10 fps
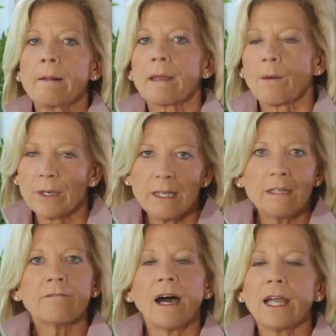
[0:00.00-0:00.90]
I want to
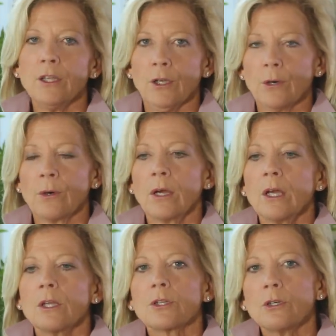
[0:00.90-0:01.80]
invite you
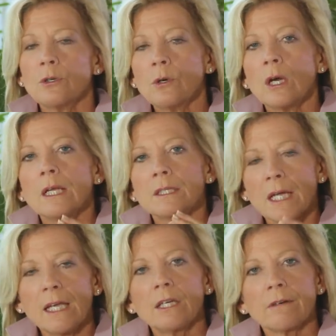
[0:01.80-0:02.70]
to
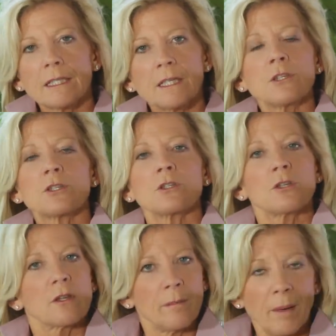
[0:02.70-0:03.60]
take your attention to
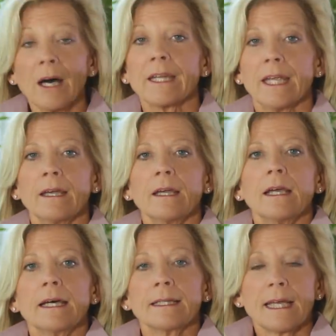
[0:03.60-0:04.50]
the body
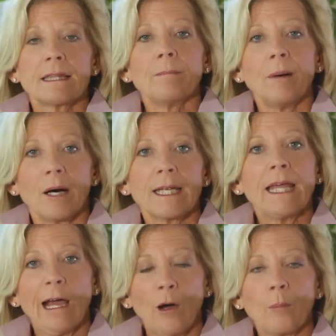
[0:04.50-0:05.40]
and let the body
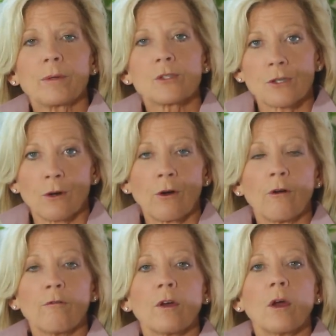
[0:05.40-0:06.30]
help
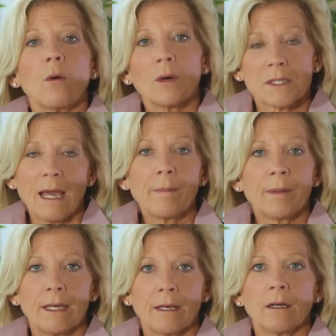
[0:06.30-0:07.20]
serve what's
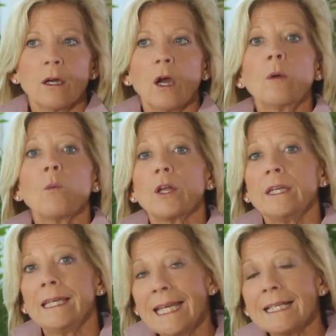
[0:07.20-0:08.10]
happening and what
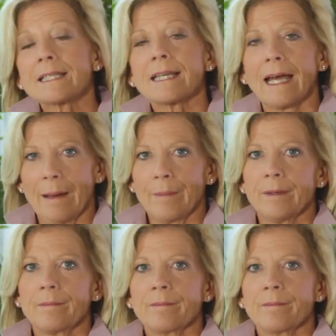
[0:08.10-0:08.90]
needs to happen.